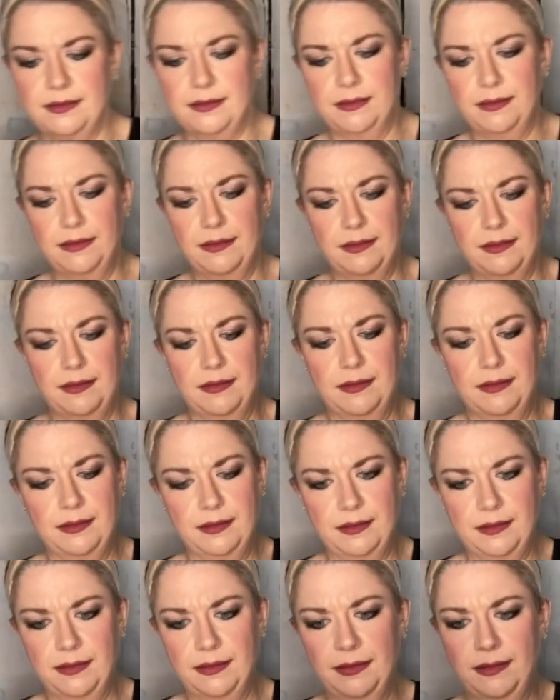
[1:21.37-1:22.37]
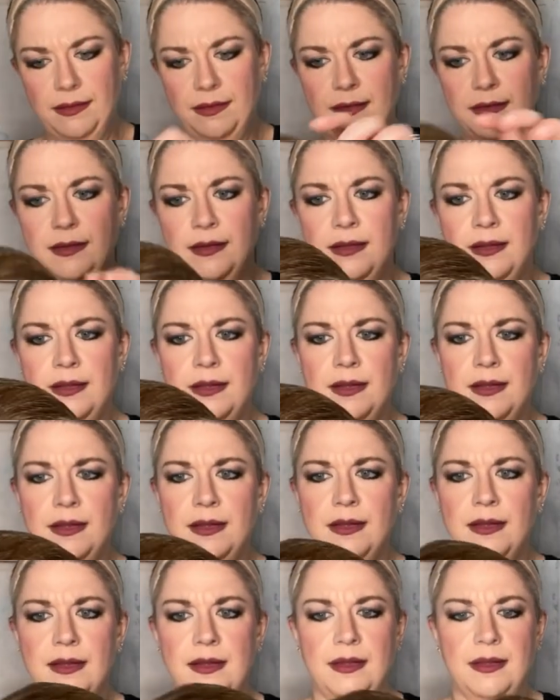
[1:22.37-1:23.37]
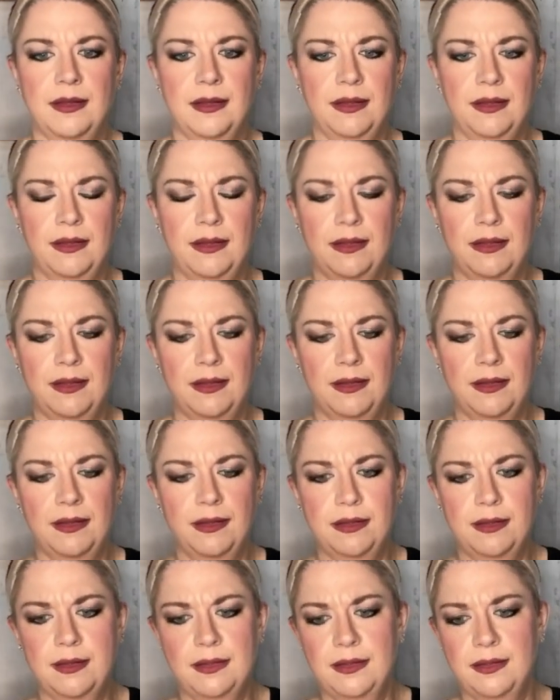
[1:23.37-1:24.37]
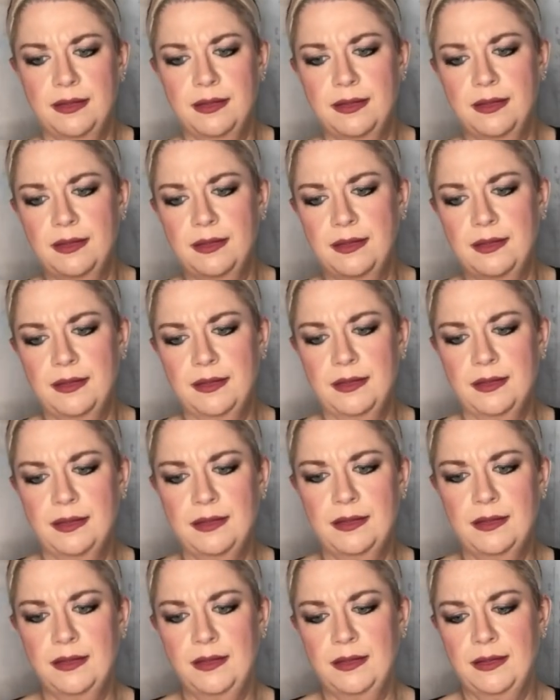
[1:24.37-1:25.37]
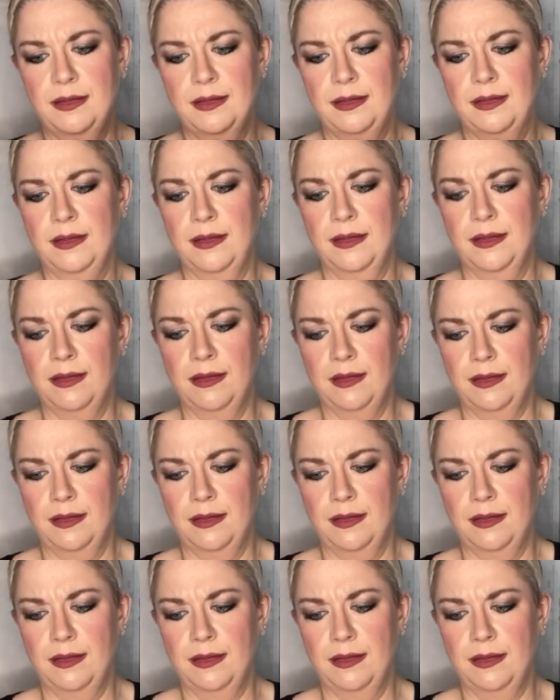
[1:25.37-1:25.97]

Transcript: [no speech]